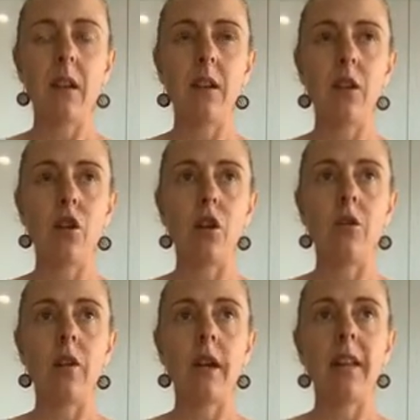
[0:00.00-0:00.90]

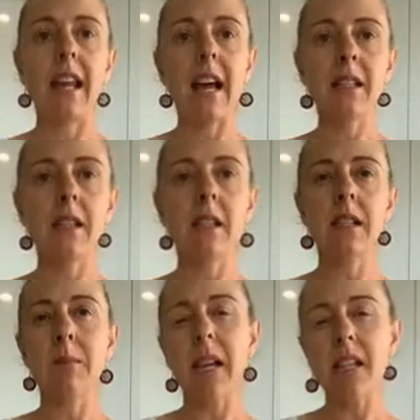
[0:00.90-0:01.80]
The acids,
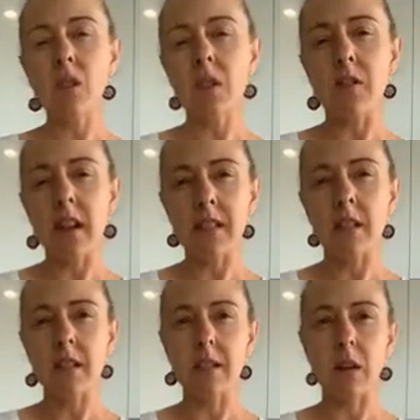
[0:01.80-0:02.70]
the main source of
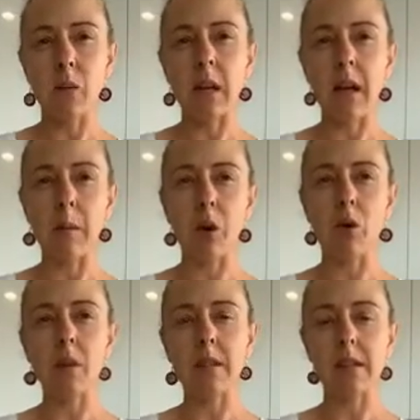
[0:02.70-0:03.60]
acids that we come
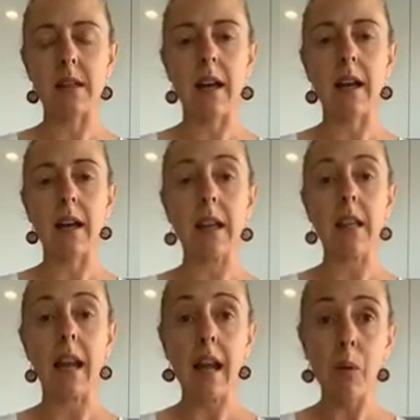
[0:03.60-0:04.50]
across in
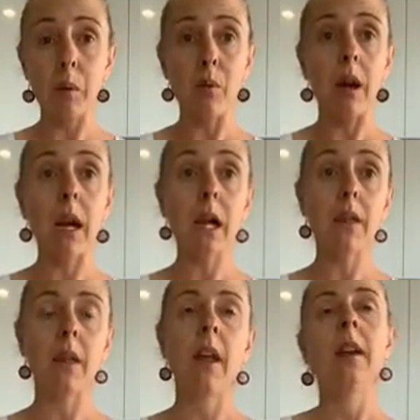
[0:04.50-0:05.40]
the air we breathe,
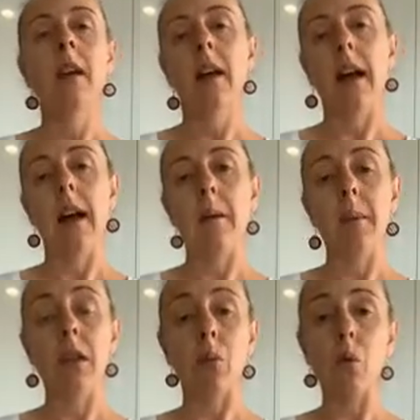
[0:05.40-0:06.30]

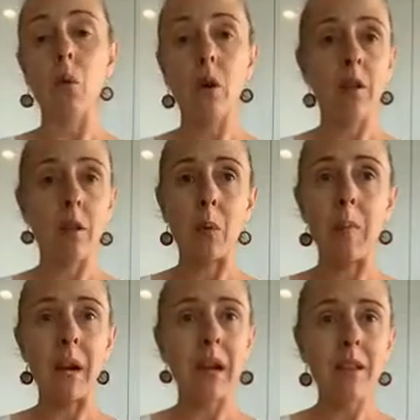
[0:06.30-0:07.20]
in the water that we
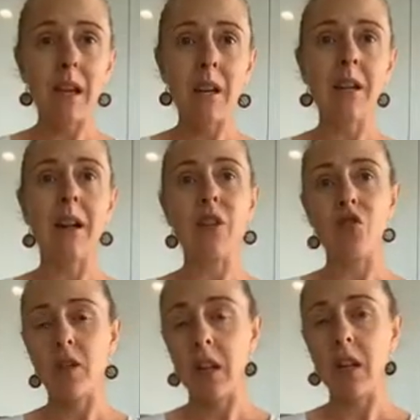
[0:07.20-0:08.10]
bathe in and
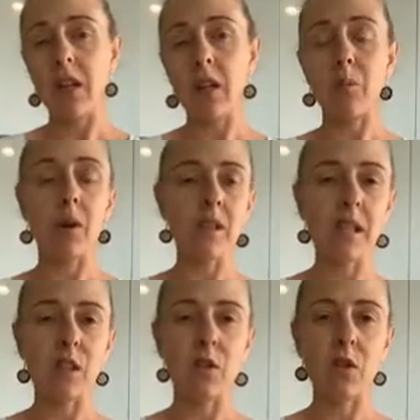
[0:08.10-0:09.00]
drink, and the
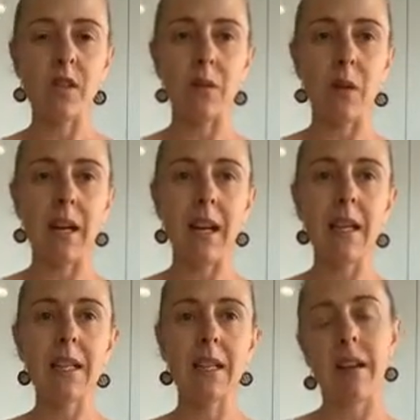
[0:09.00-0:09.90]
processed foods that we
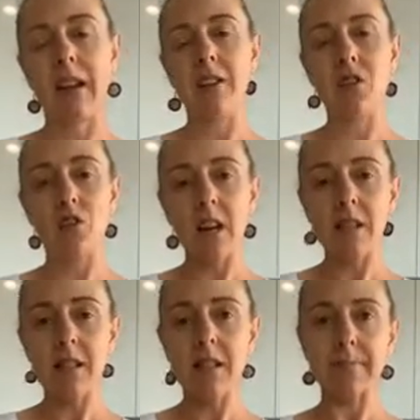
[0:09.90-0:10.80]
eat, and
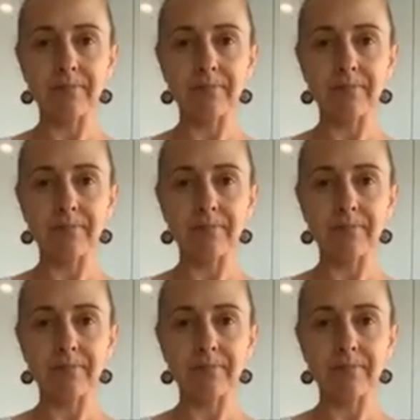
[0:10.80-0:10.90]
stress.